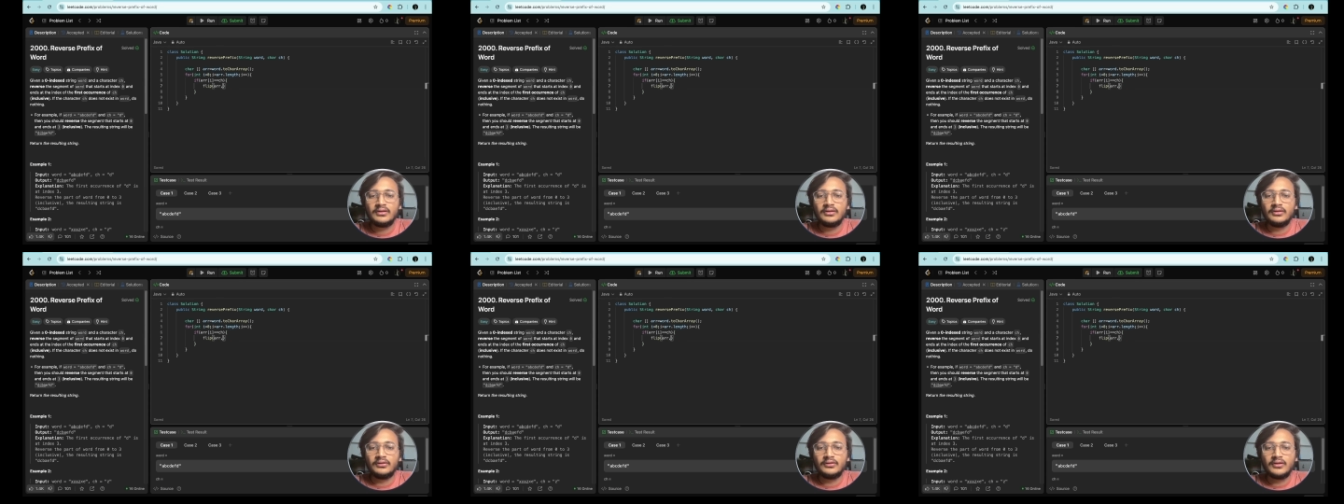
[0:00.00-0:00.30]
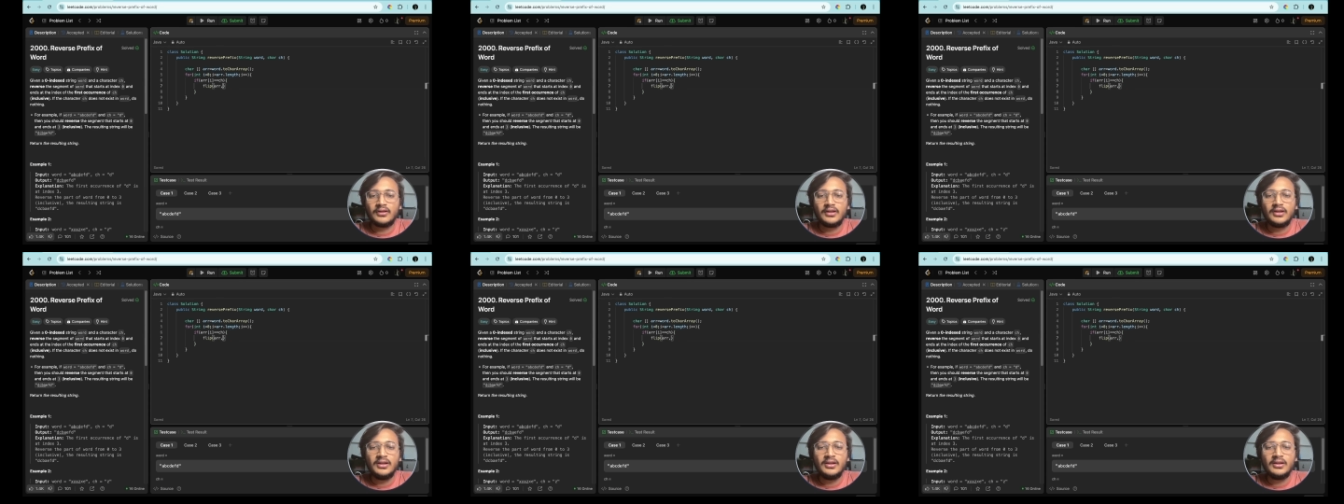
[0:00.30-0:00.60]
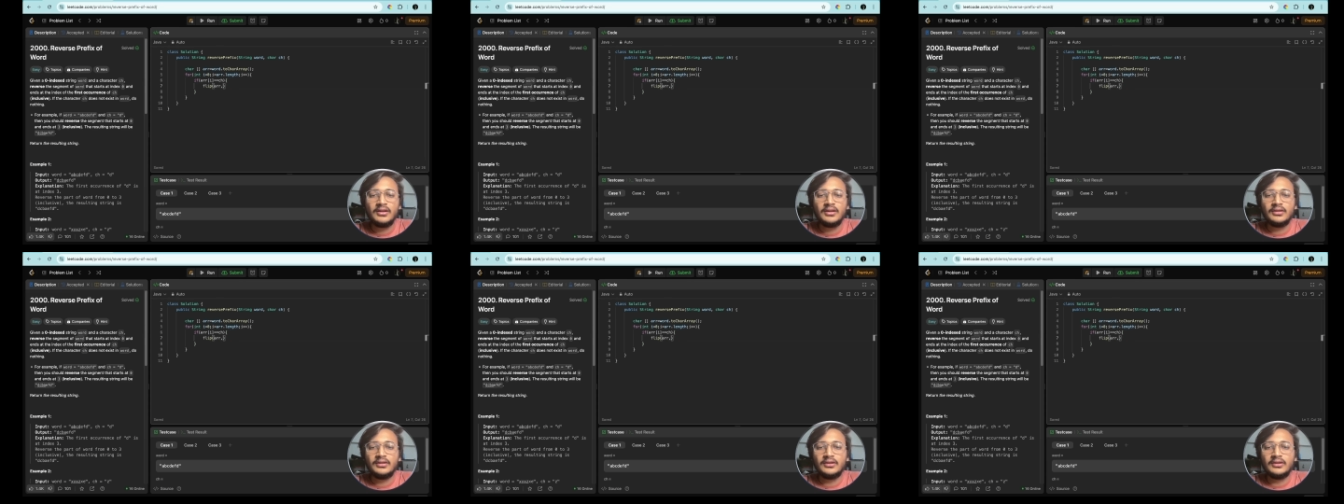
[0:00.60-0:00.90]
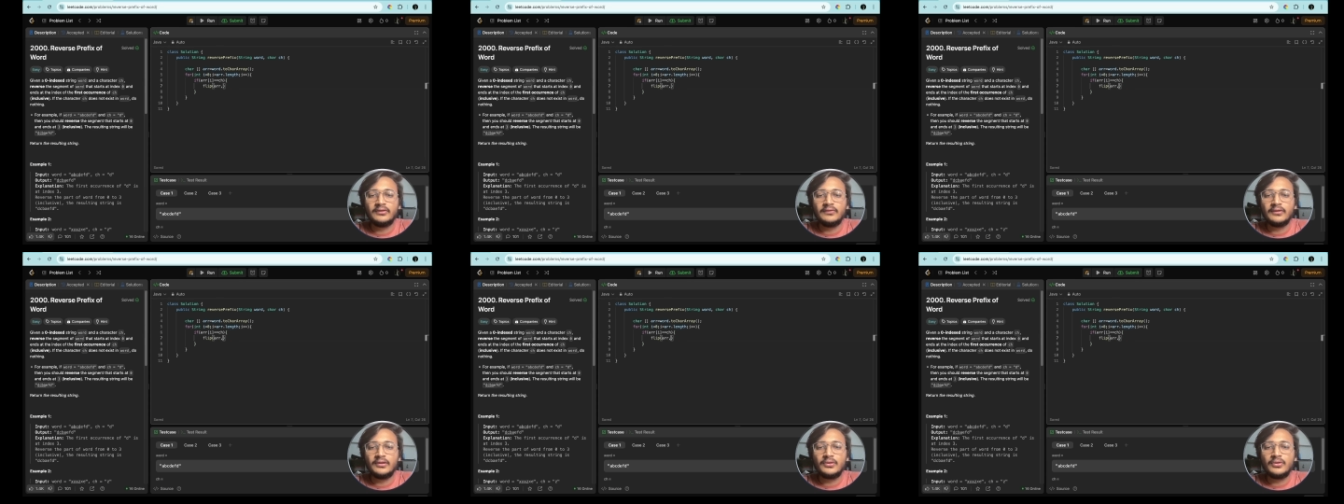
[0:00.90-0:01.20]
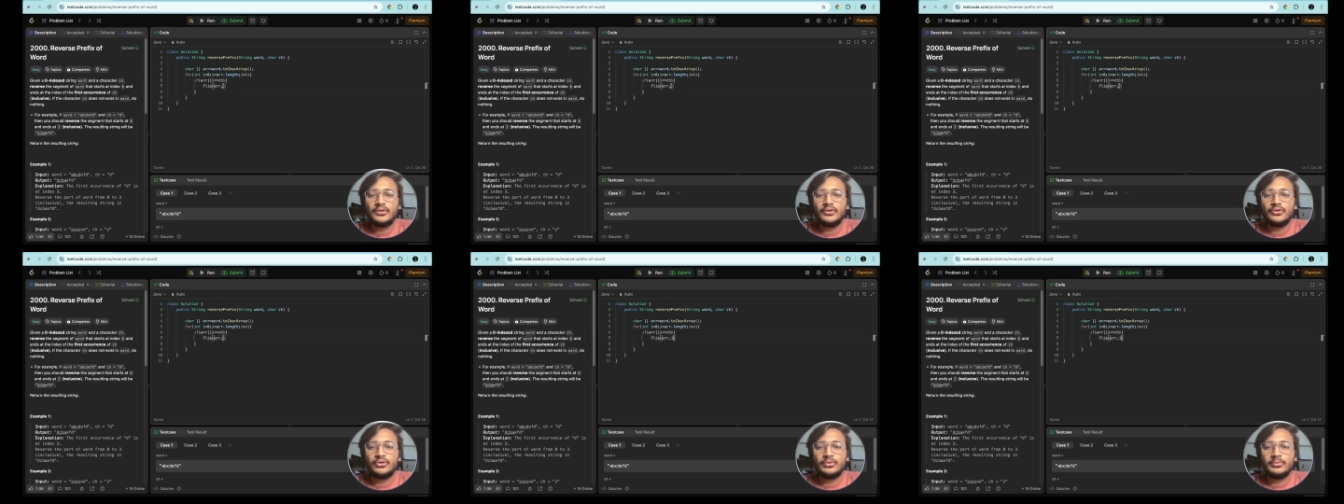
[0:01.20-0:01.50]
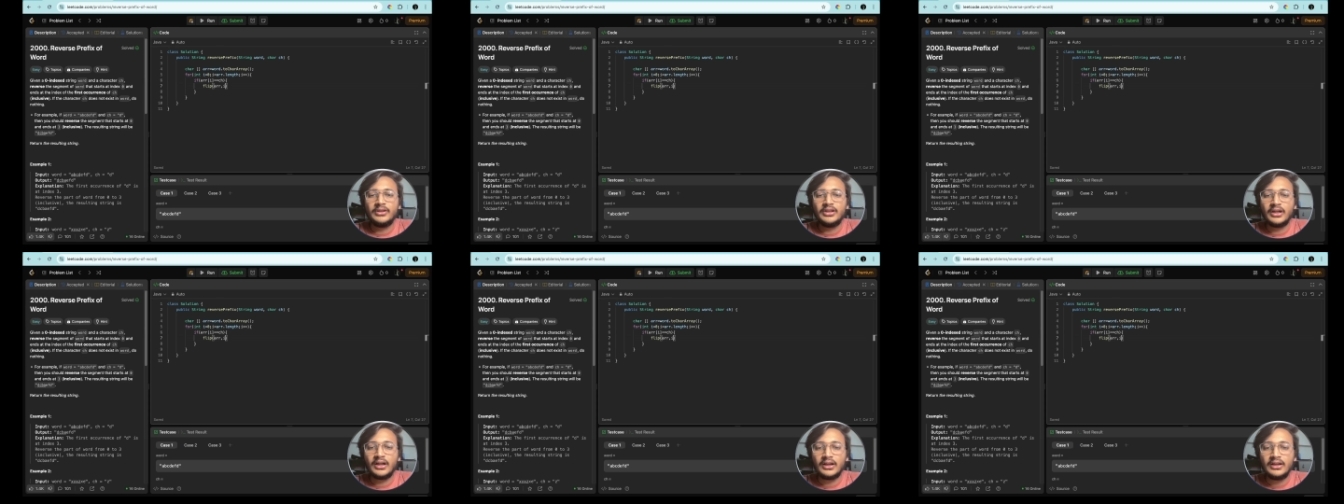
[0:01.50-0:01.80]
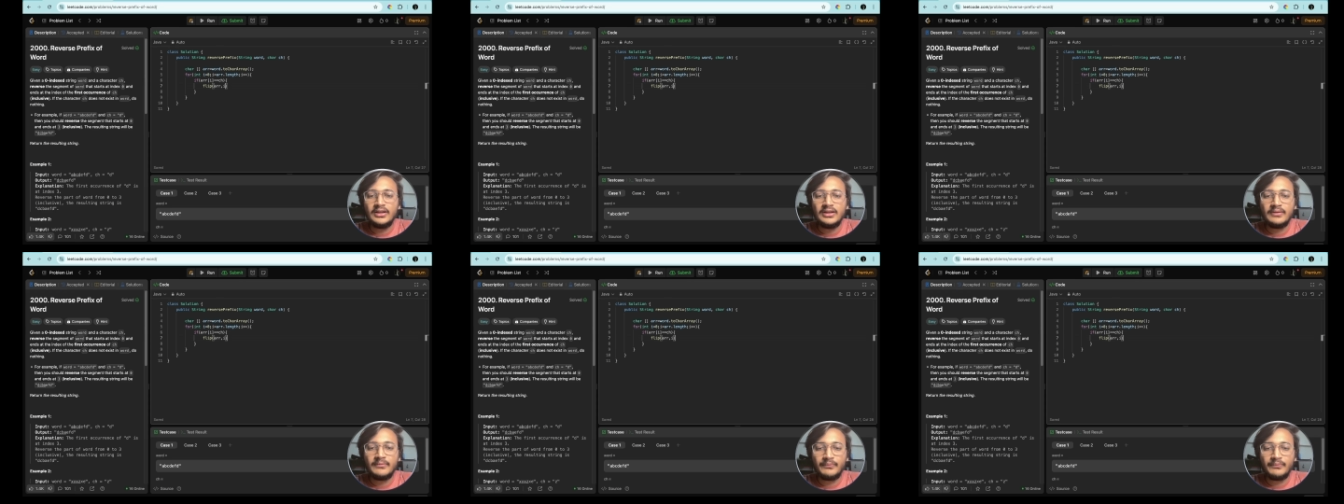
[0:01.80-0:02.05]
Sorry, this will going to be I.